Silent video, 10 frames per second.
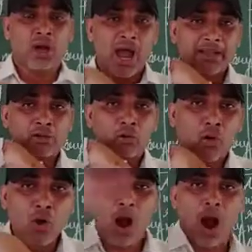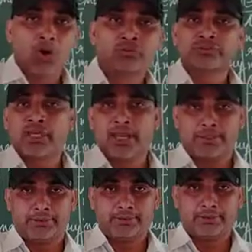and go
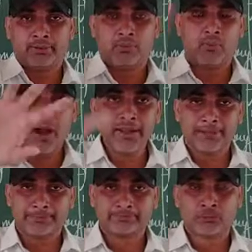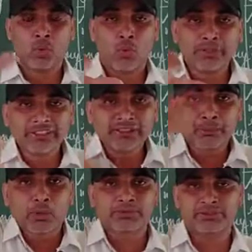outside. Why? What is the
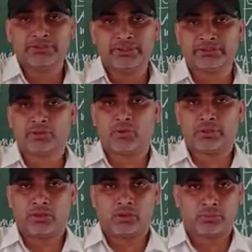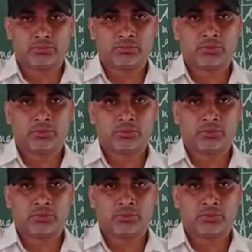procedure is going on?